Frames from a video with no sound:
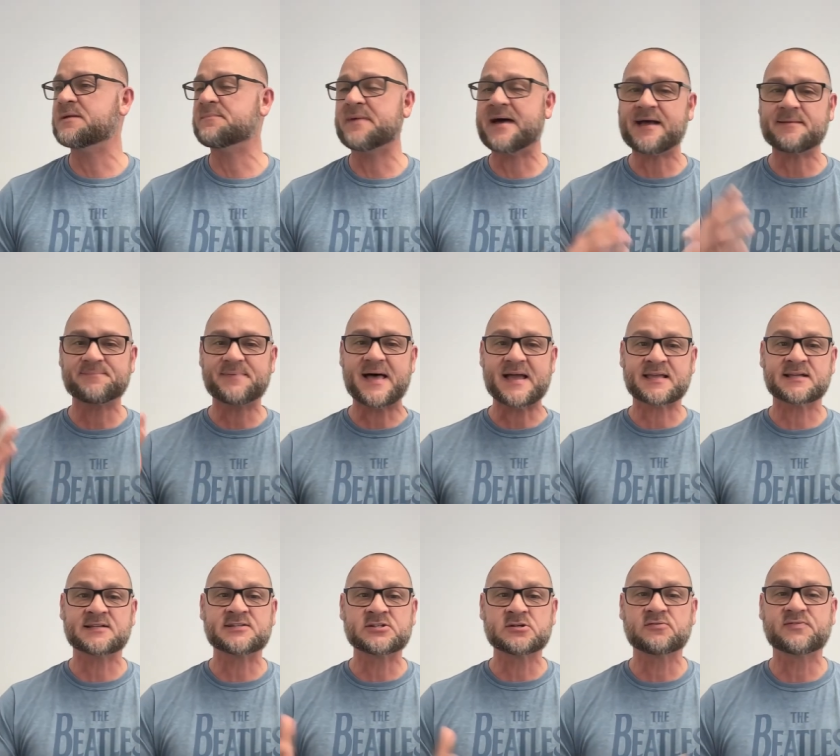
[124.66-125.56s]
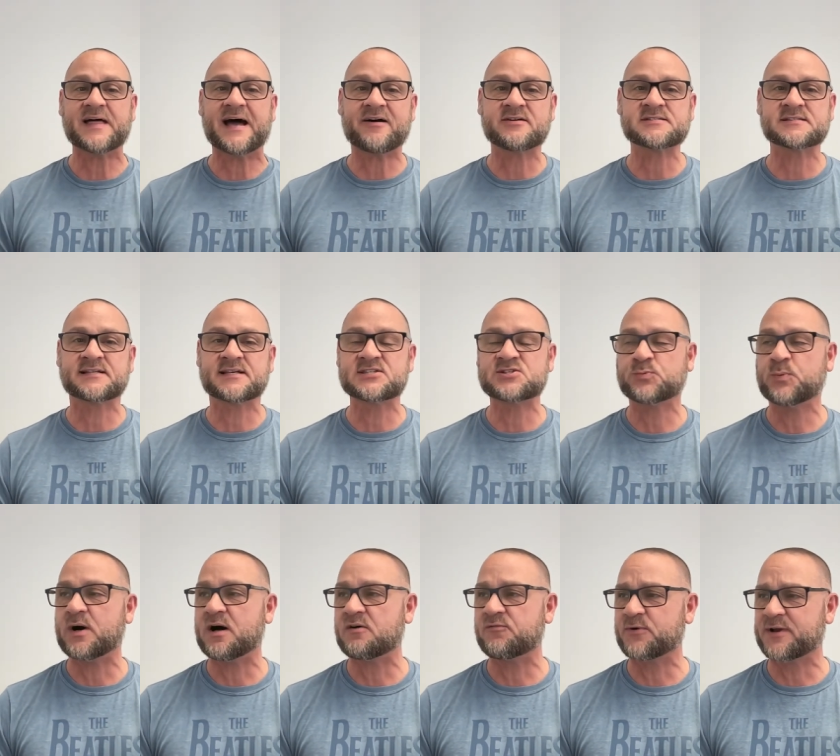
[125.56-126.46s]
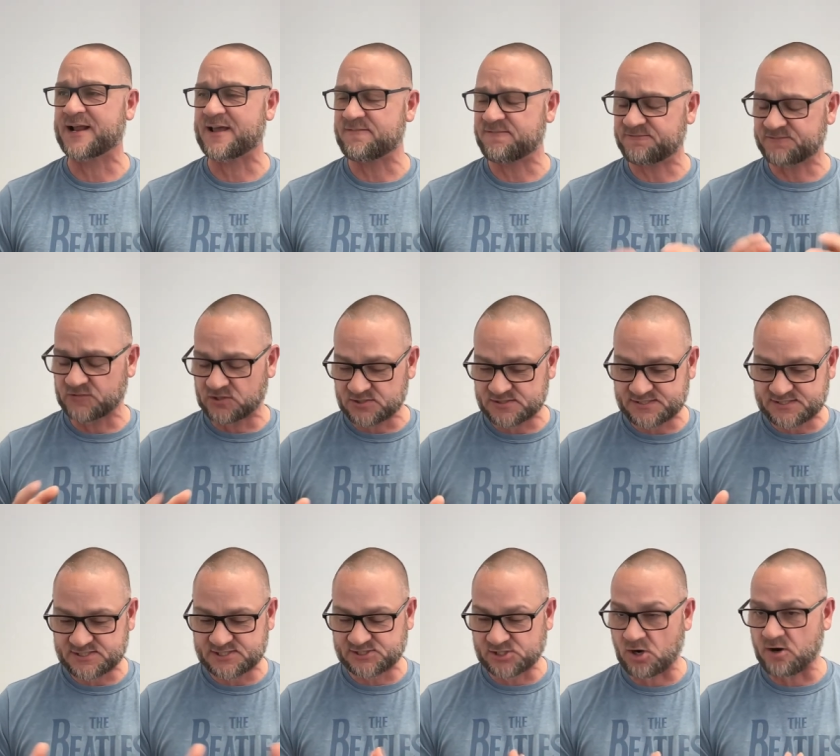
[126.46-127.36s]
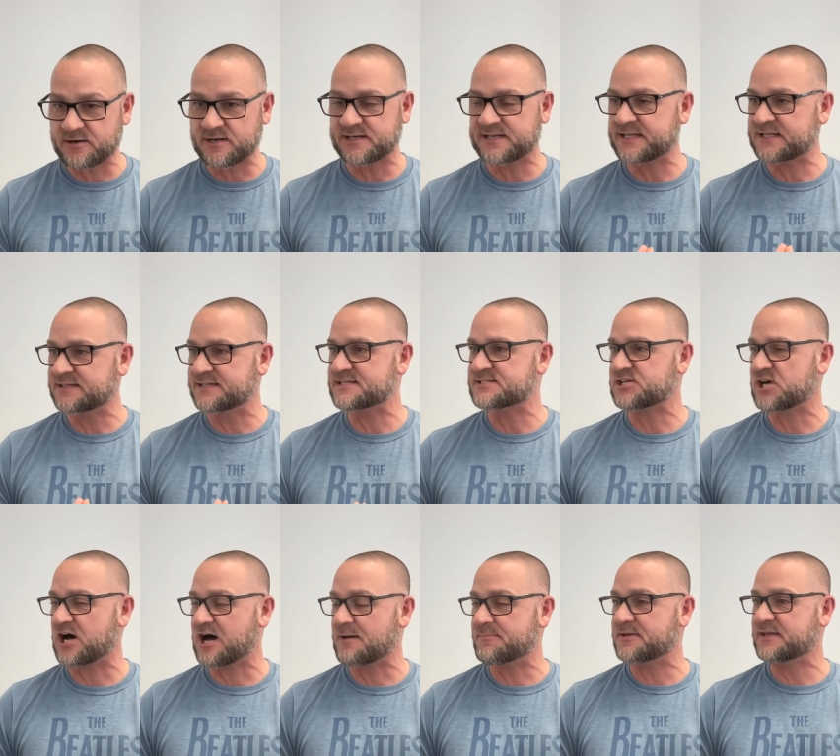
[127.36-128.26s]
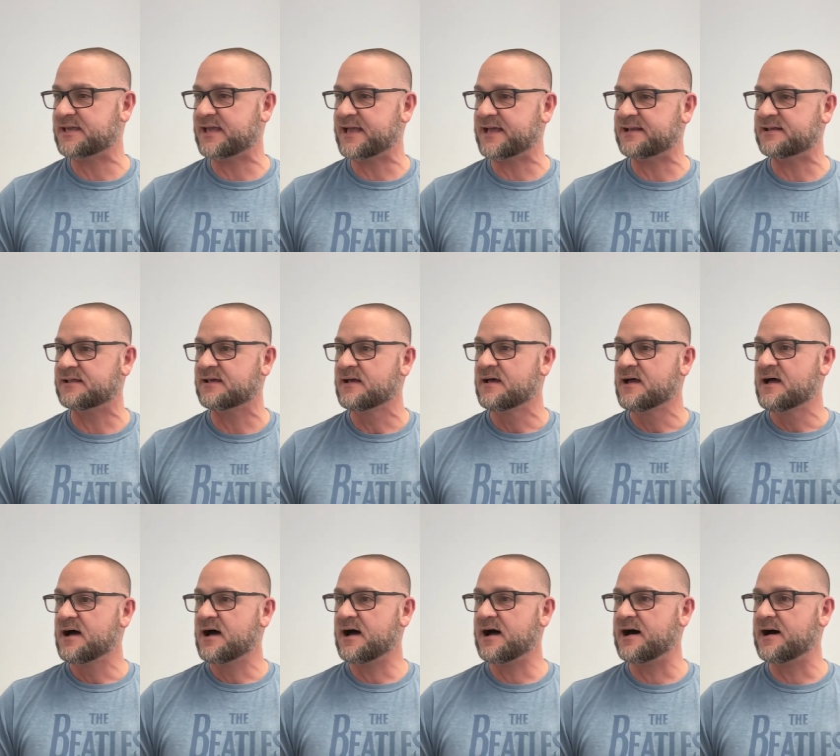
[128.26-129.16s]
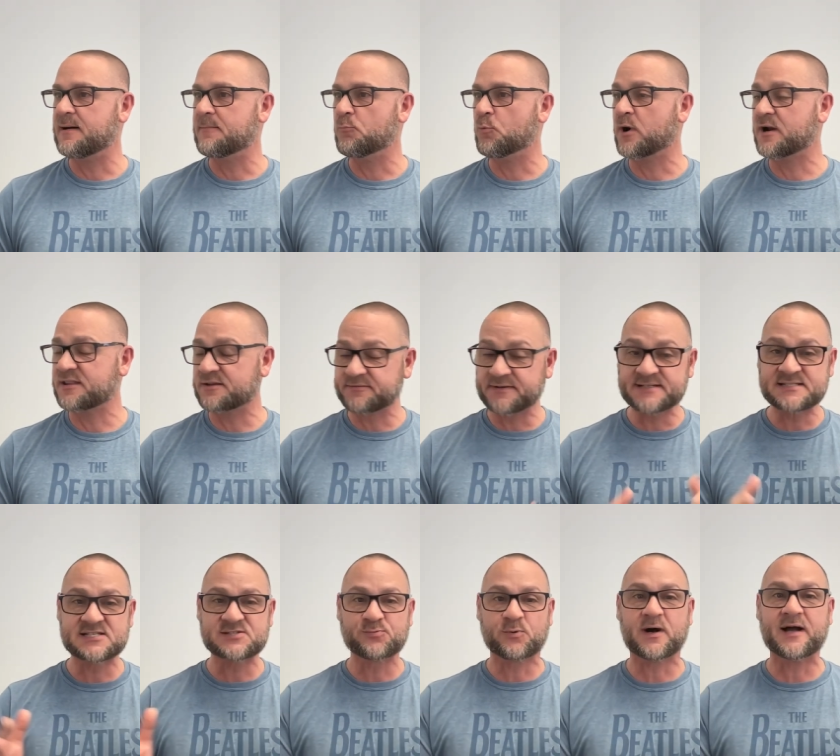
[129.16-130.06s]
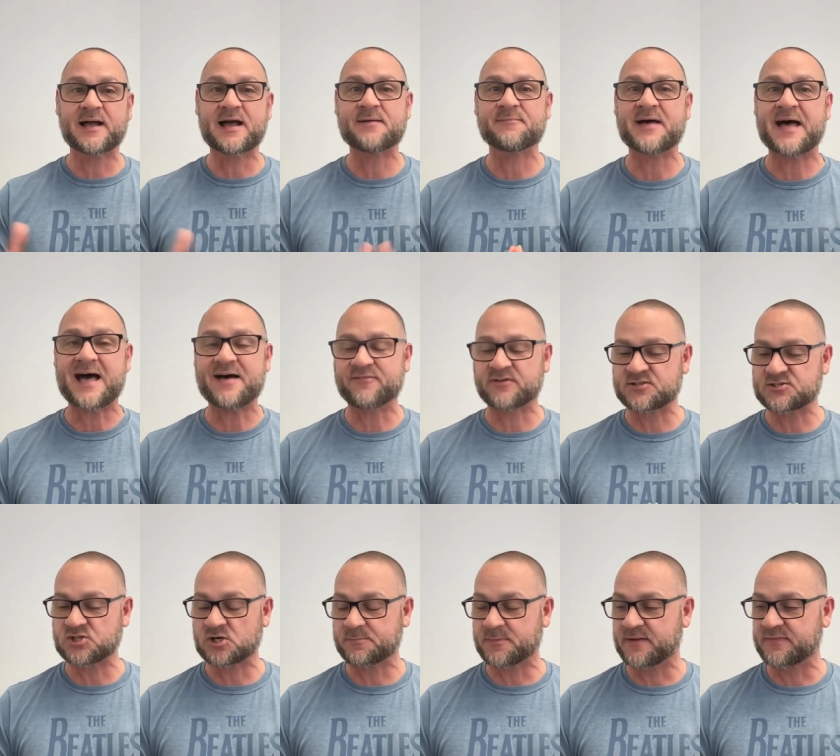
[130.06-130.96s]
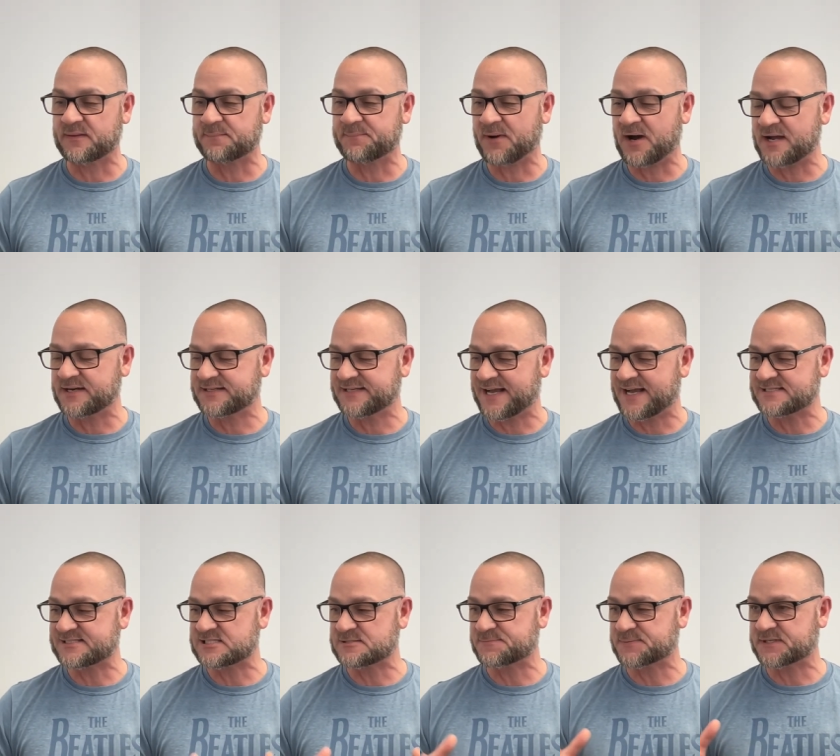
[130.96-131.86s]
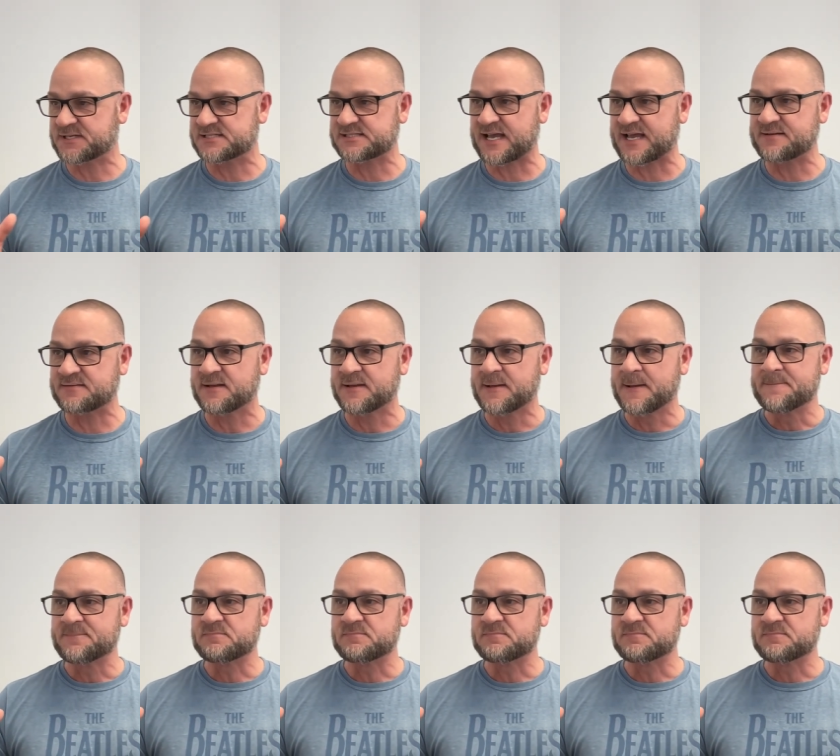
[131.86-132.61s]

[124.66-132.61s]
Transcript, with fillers: met back in two thousand twelve when I first started in this hobby, and uh, one of the reasons why I'm having Jerm on the podcast is because I